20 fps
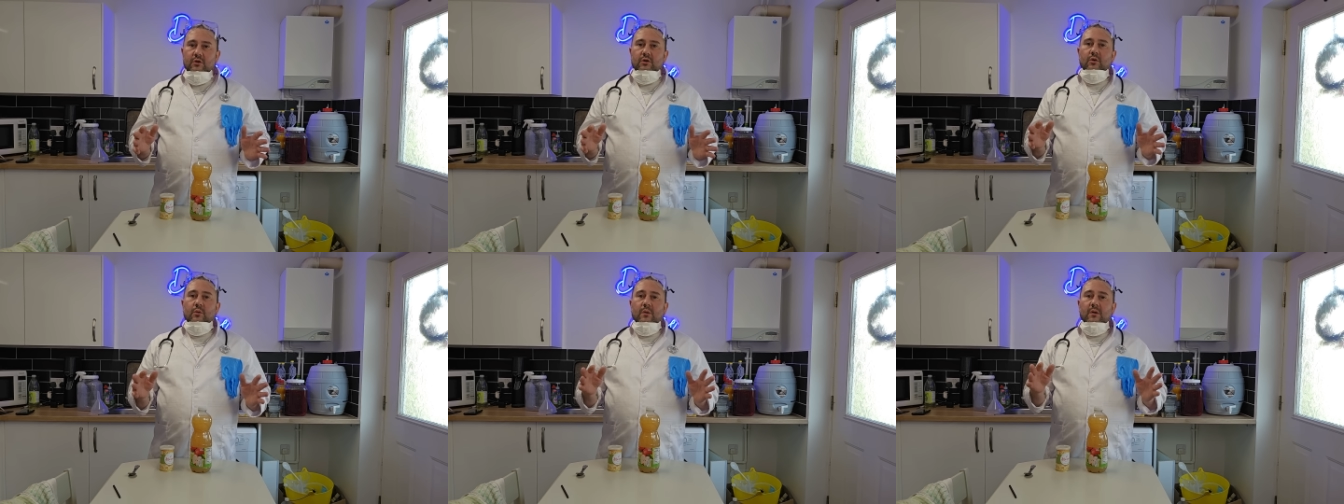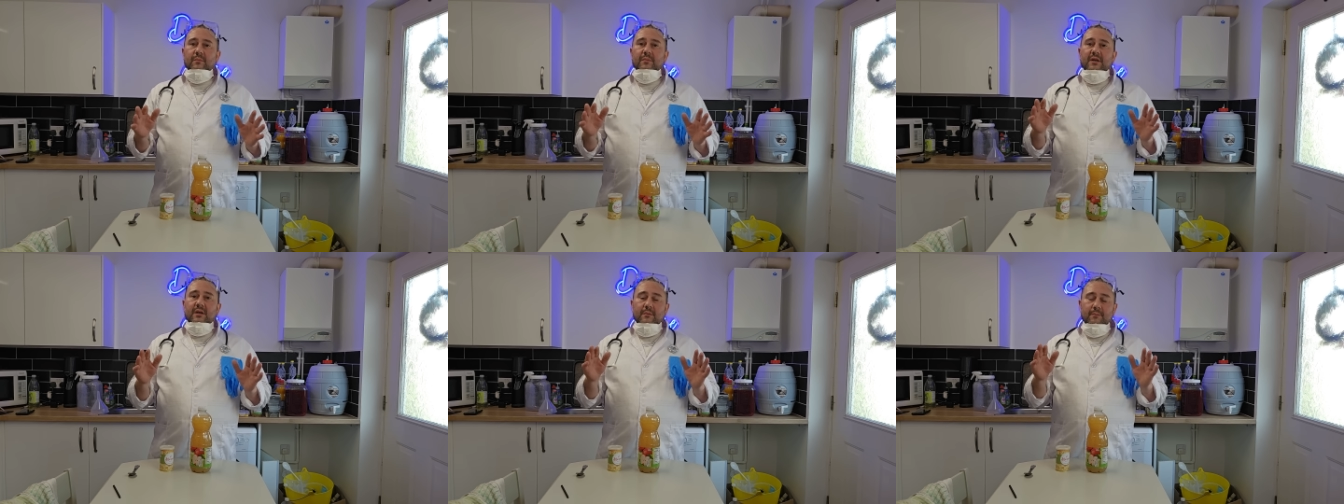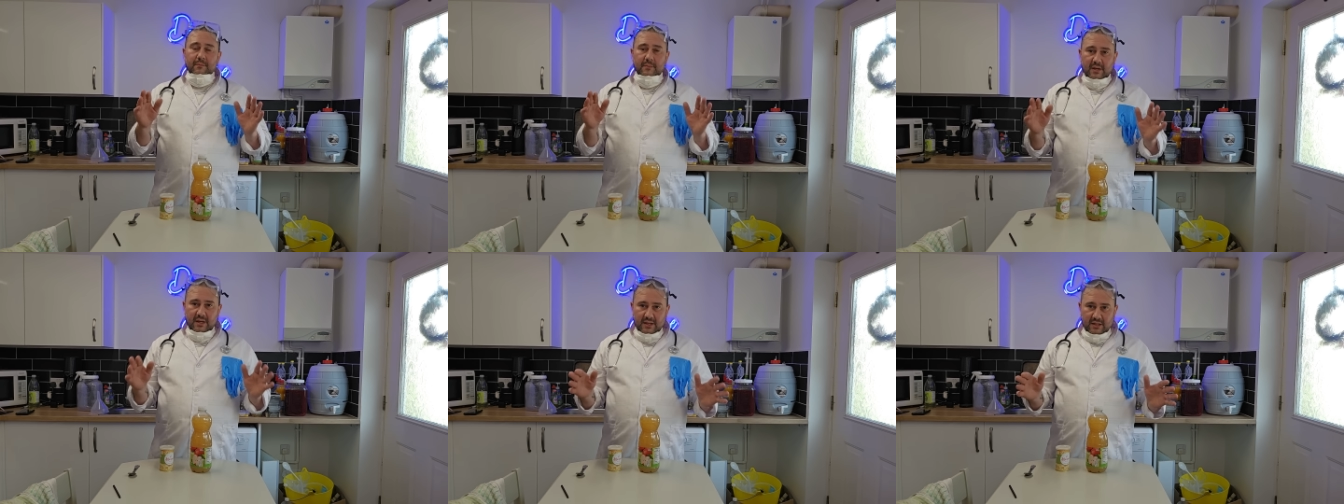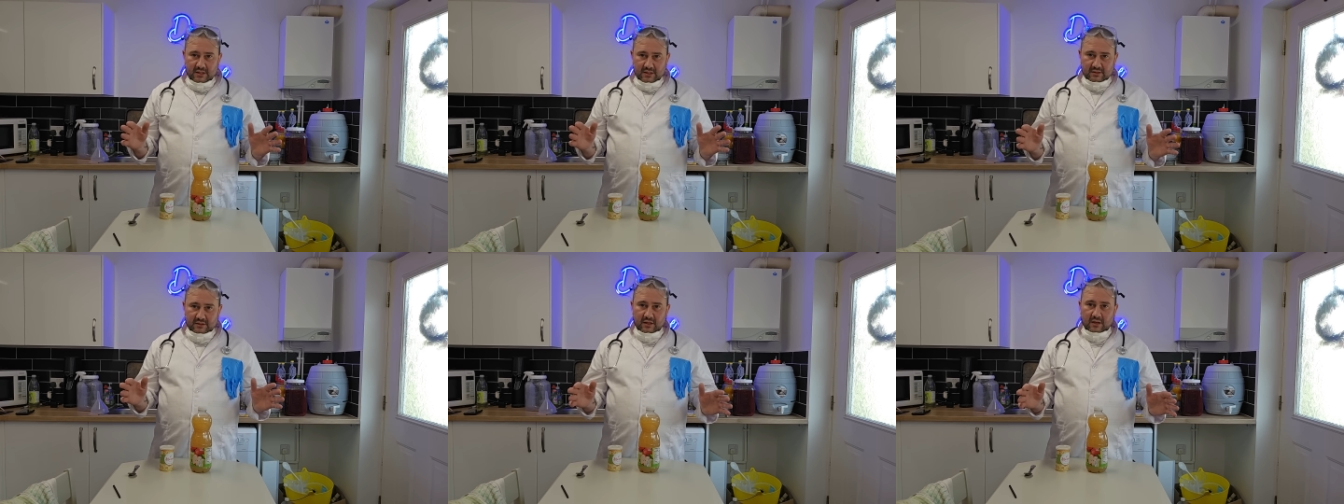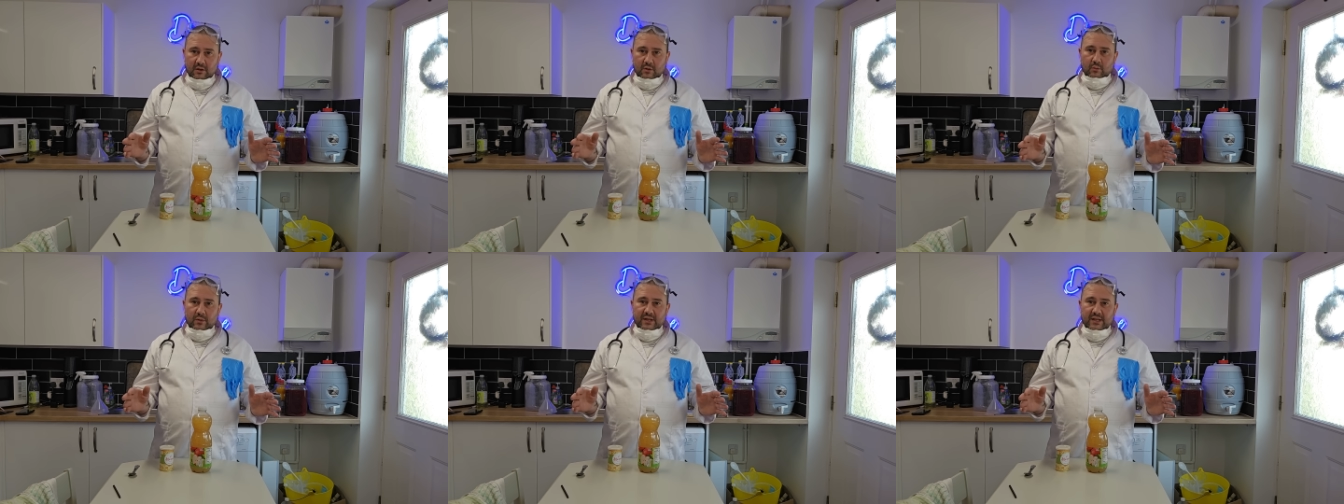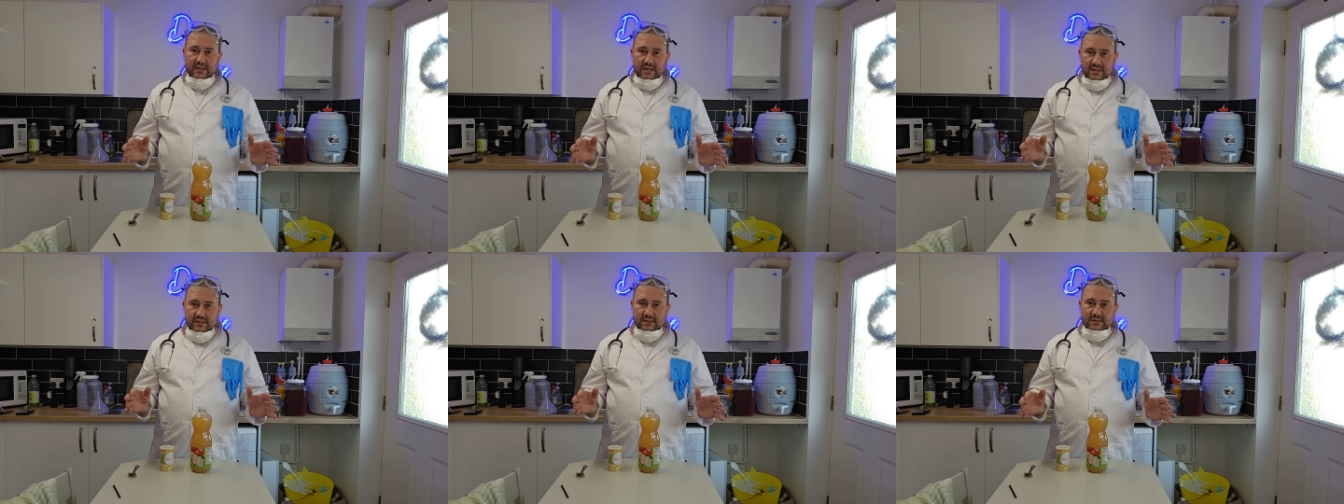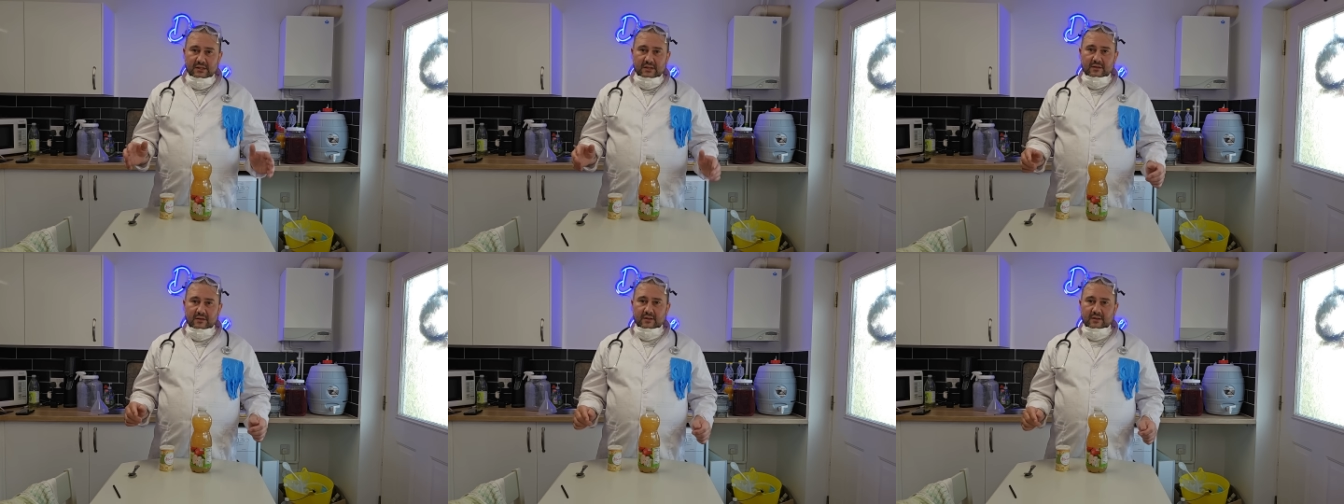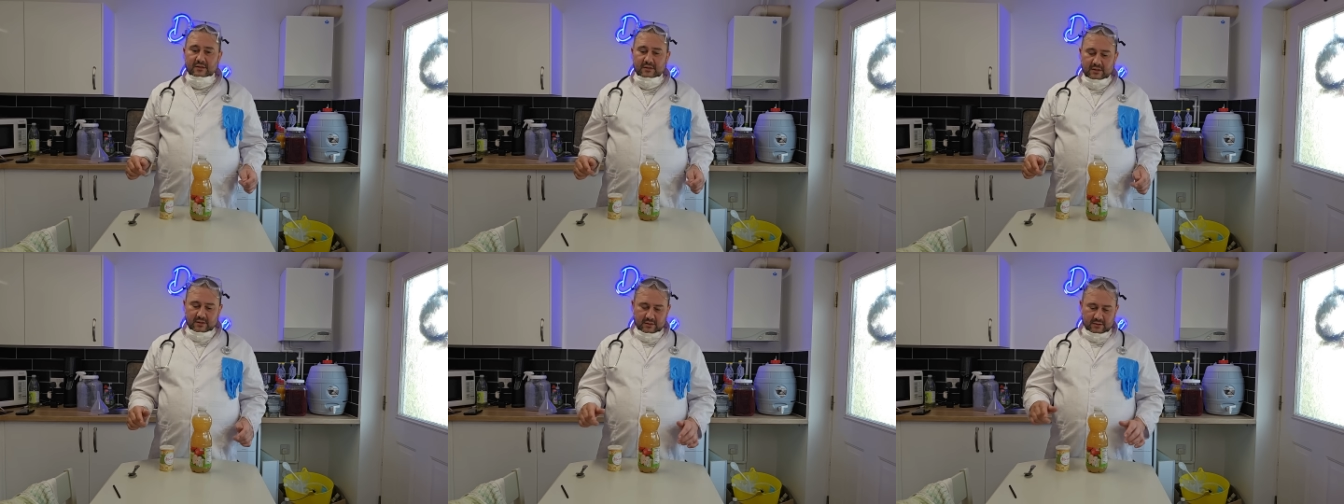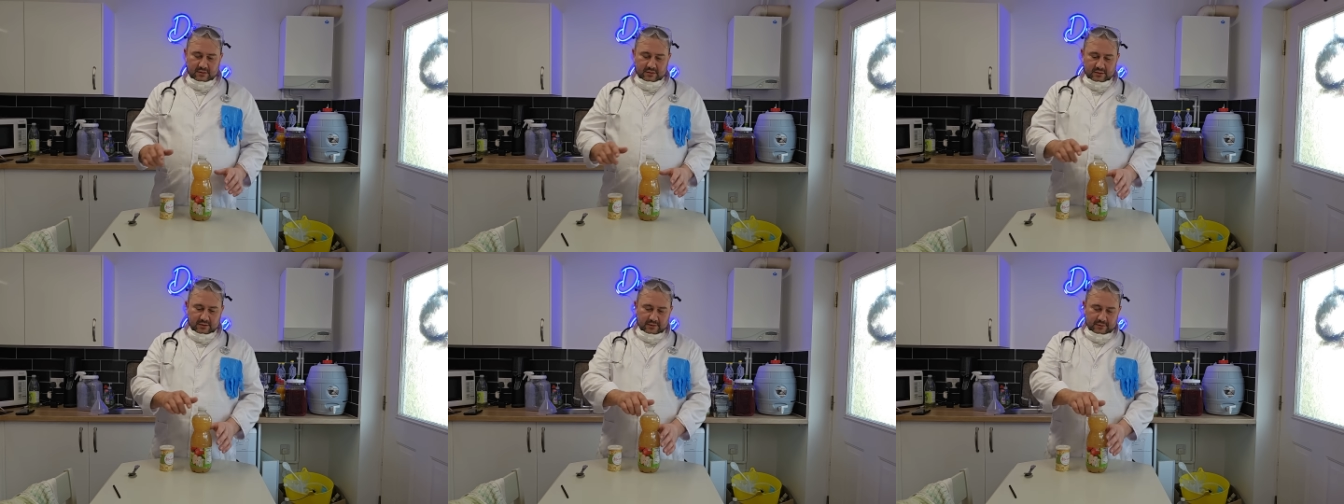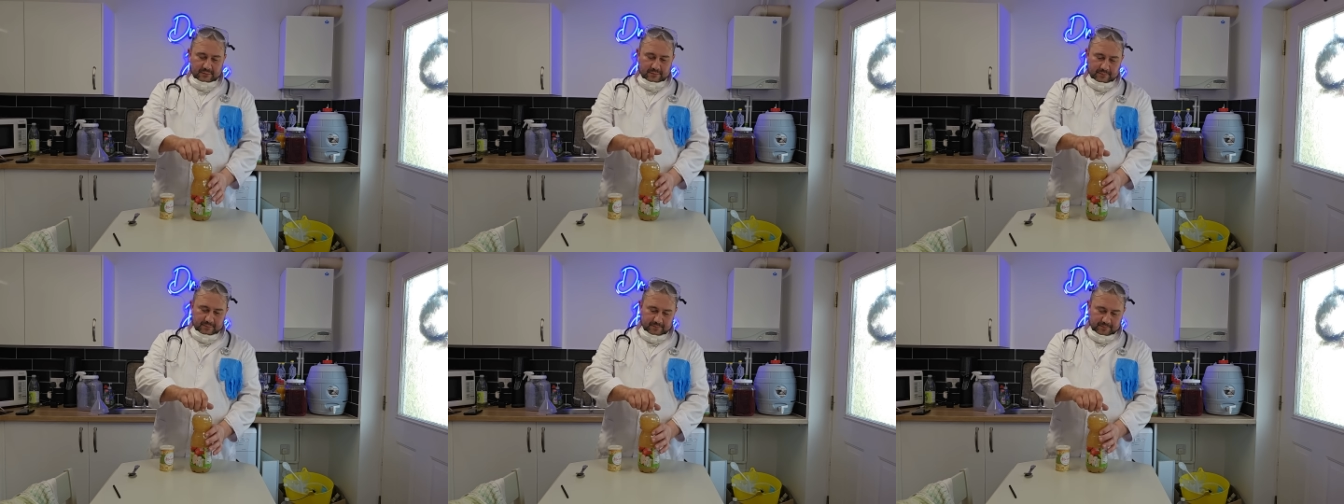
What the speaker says: You will be amazed how easy this is.